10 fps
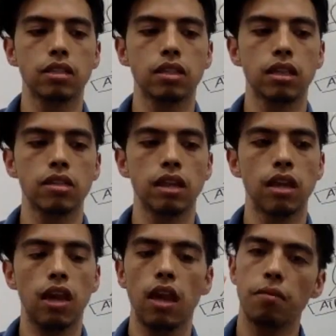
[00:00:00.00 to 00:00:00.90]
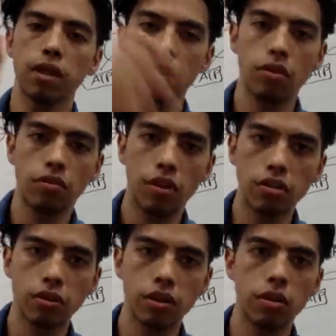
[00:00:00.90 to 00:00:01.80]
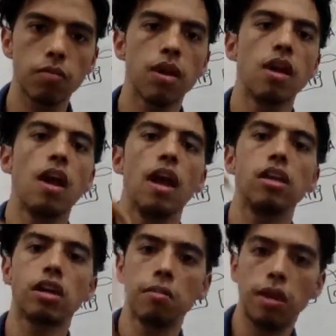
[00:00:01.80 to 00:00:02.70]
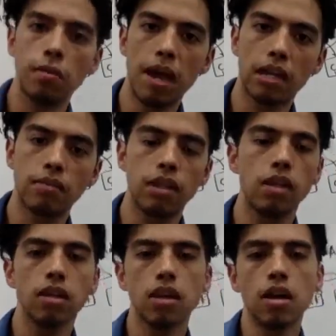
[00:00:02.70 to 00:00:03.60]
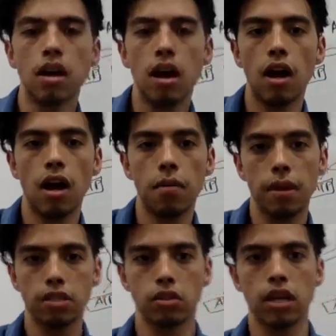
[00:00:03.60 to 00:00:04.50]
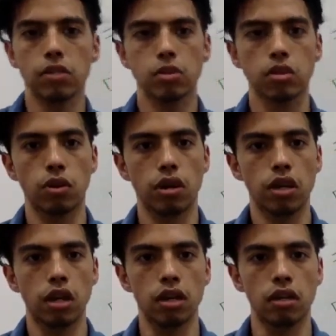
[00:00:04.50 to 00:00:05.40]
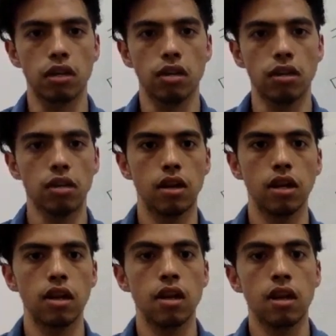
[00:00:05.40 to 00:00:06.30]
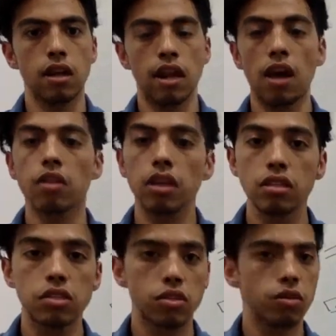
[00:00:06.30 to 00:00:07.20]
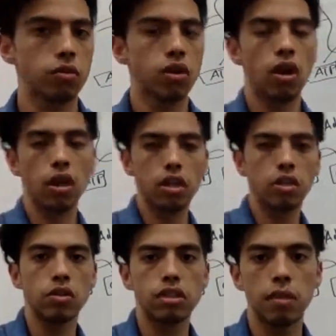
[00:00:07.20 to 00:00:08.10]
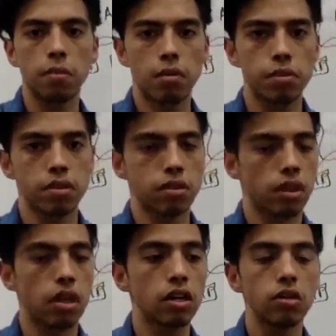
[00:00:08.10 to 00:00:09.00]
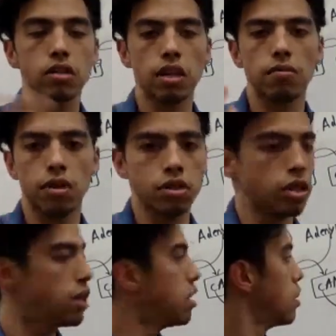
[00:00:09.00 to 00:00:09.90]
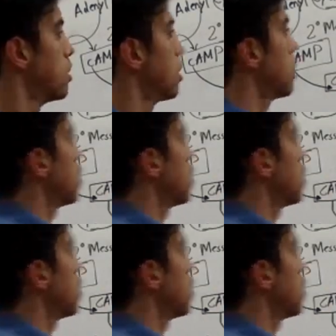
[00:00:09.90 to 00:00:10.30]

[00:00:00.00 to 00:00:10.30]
gonna say, hey, I'm gonna give you a phosphate group, and you're gonna become activated. And so that's what's going on here. All right. Now these two are gonna do the same purpose. They're gonna do the same function. They're